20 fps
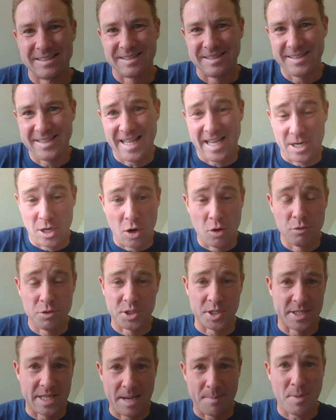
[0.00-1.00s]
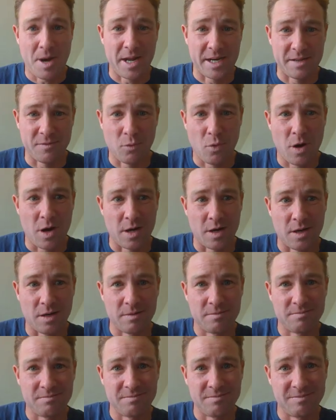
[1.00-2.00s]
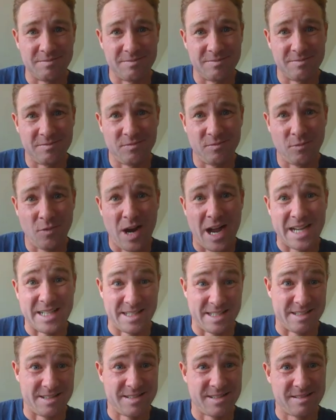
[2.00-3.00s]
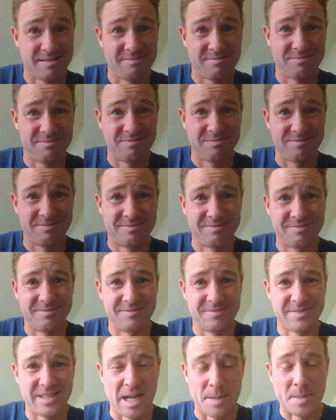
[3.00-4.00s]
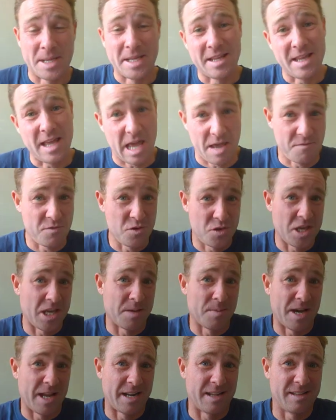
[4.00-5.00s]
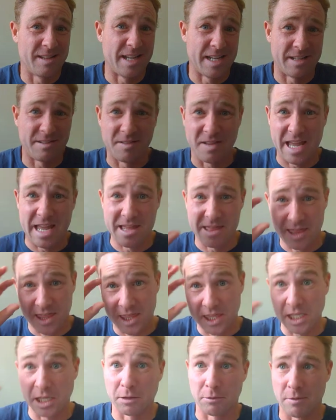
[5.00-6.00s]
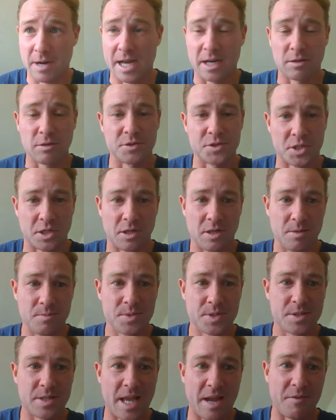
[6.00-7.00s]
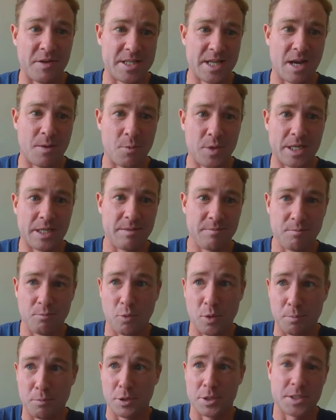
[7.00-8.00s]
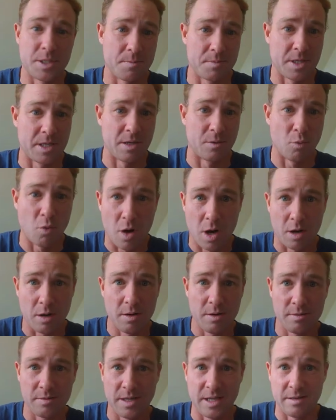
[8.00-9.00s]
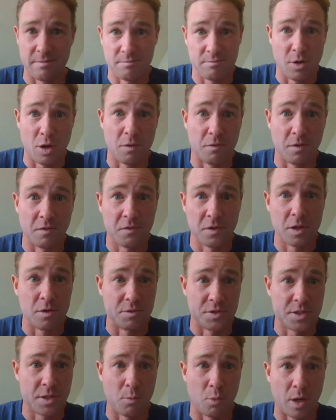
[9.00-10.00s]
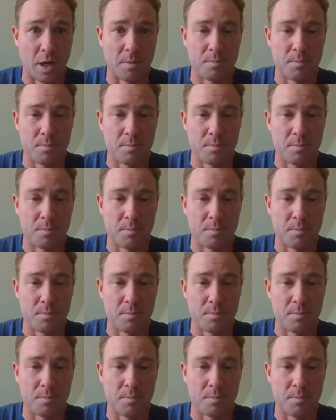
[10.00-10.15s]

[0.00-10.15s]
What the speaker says: that ocean, that body of water, rises. I mean, if you think about it like in theoretical terms, every time we put something in water, it overflows somewhere.